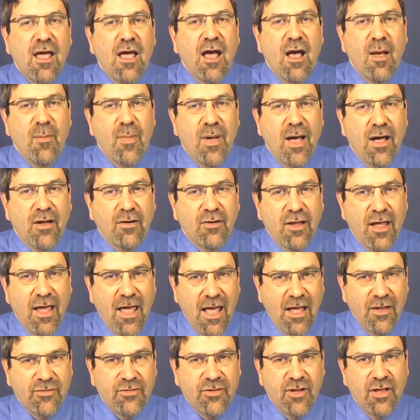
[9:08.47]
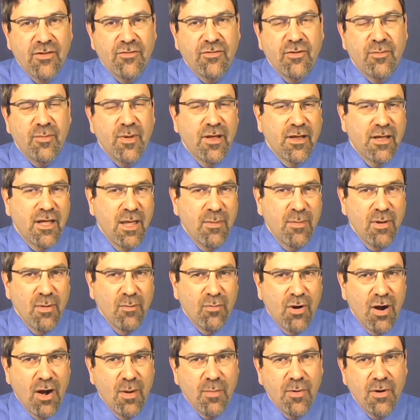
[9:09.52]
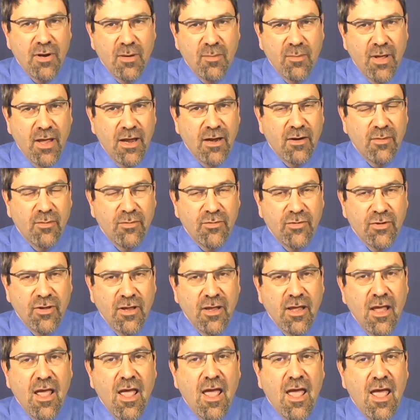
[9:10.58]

about assets and about keeping property in bankruptcy